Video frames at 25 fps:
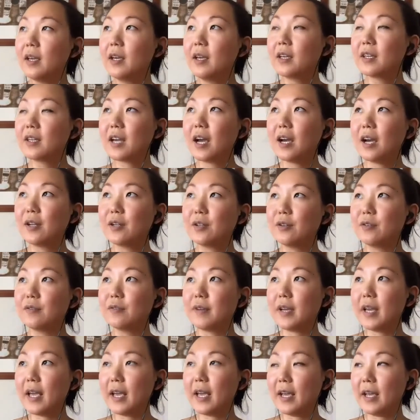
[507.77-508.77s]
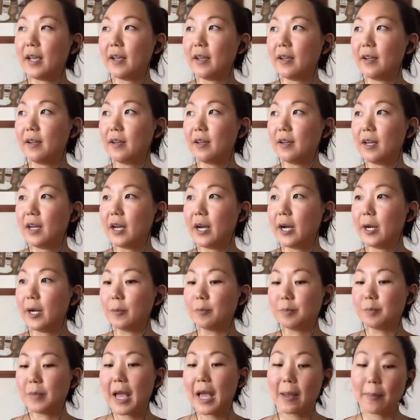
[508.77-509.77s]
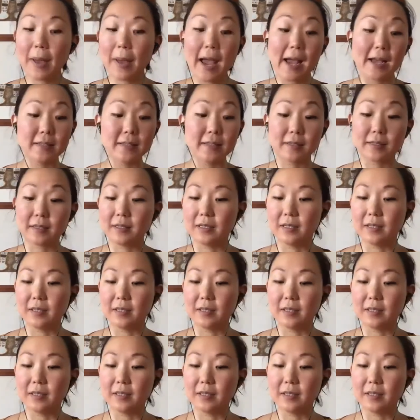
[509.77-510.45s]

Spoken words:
kind of a haphazard